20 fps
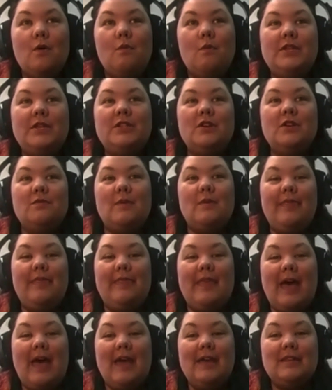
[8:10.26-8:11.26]
once you run
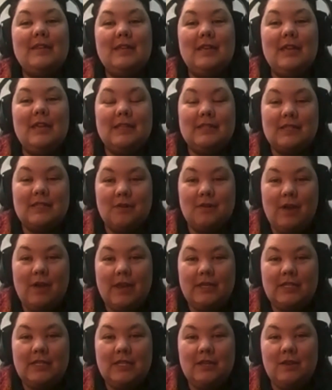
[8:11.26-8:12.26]
that, it's
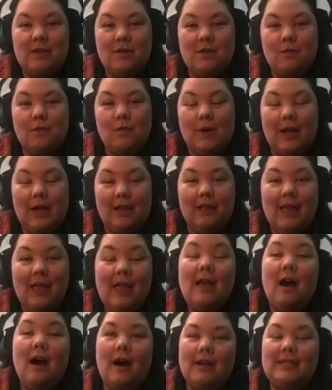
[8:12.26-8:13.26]
going to, well,
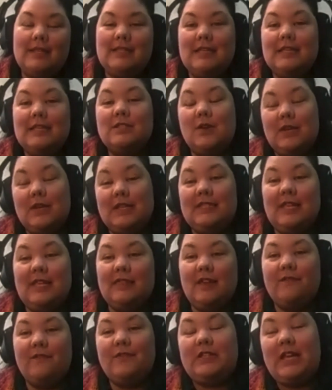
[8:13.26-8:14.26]
honestly, it's going to sit
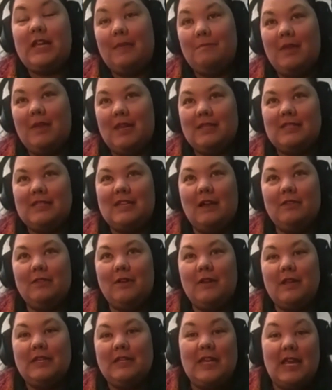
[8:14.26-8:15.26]
there for 10 minutes
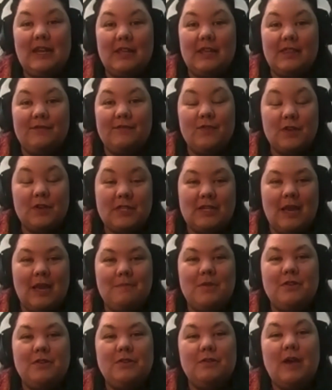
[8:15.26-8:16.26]
downloading data the first time
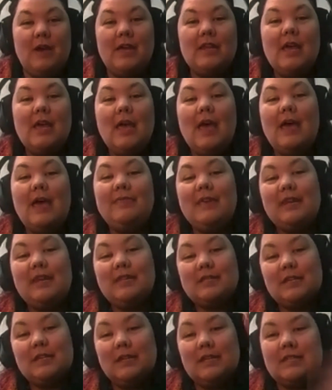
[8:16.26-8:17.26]
you do it, and then
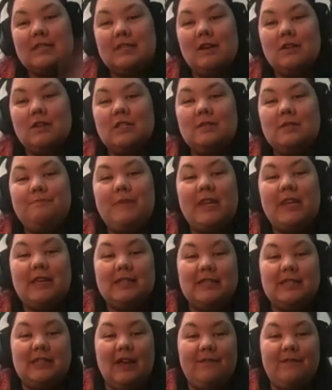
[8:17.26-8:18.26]
it's going to start spitting
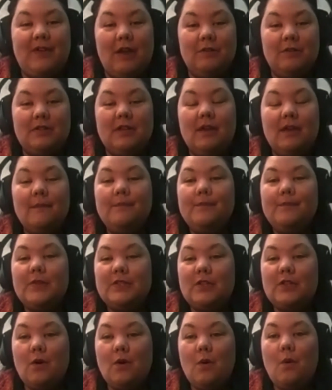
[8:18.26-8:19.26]
stuff out.
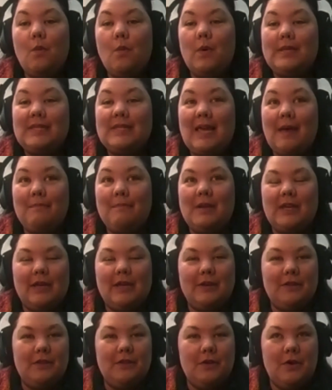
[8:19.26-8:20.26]
So what's happening
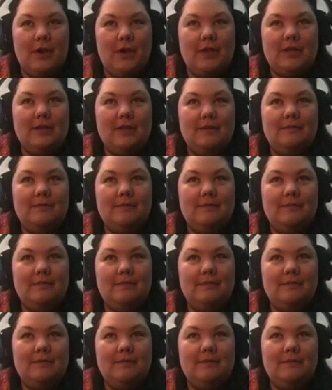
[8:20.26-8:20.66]
under the hood?